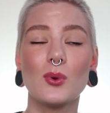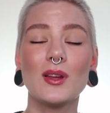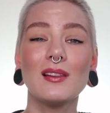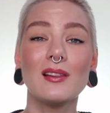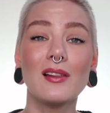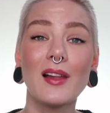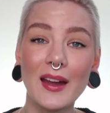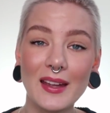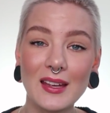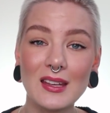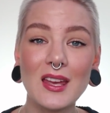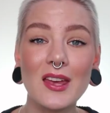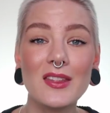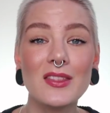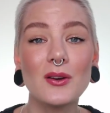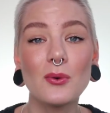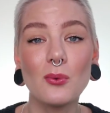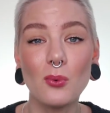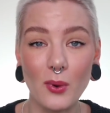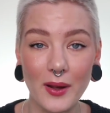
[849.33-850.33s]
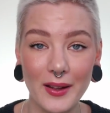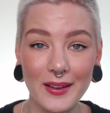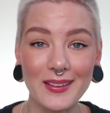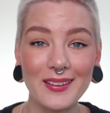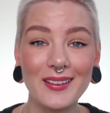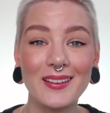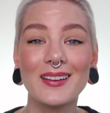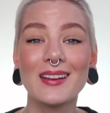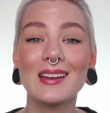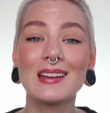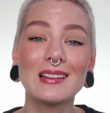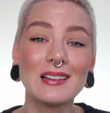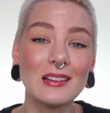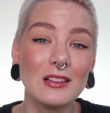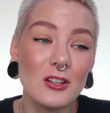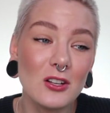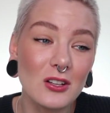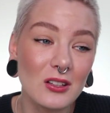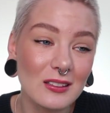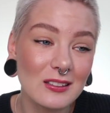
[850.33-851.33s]
we like the way it
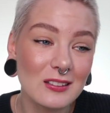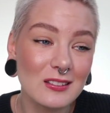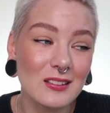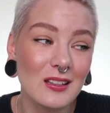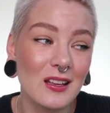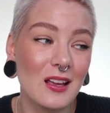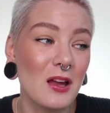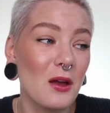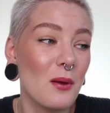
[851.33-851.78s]
looks.